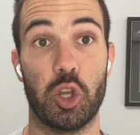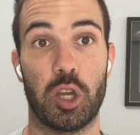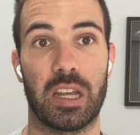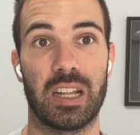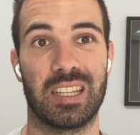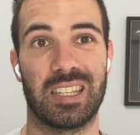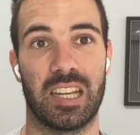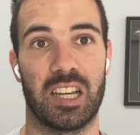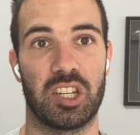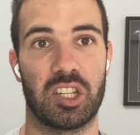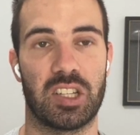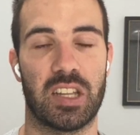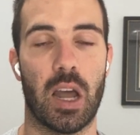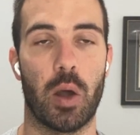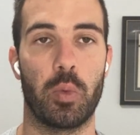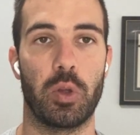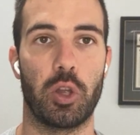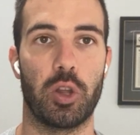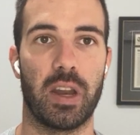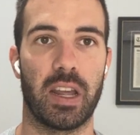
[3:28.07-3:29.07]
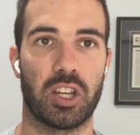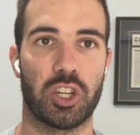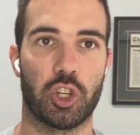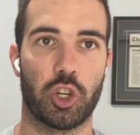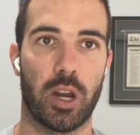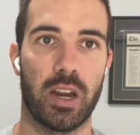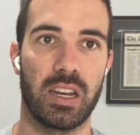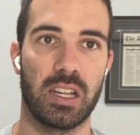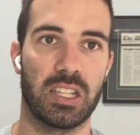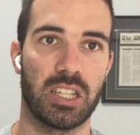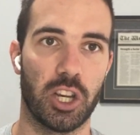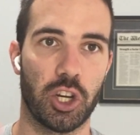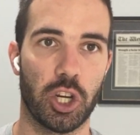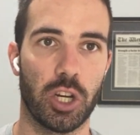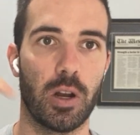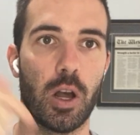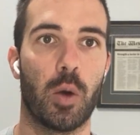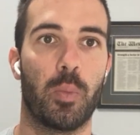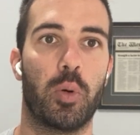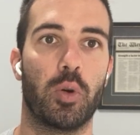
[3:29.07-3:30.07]
you can test out with your next training
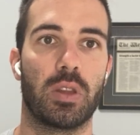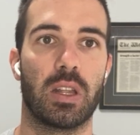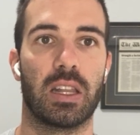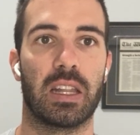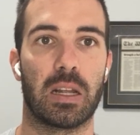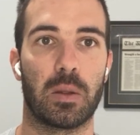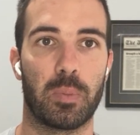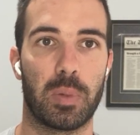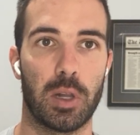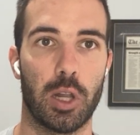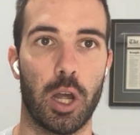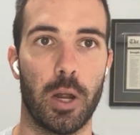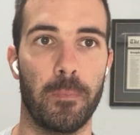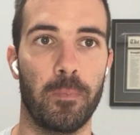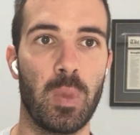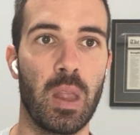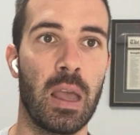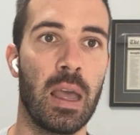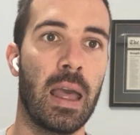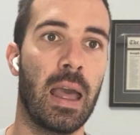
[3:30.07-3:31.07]
session. I'll put the link below.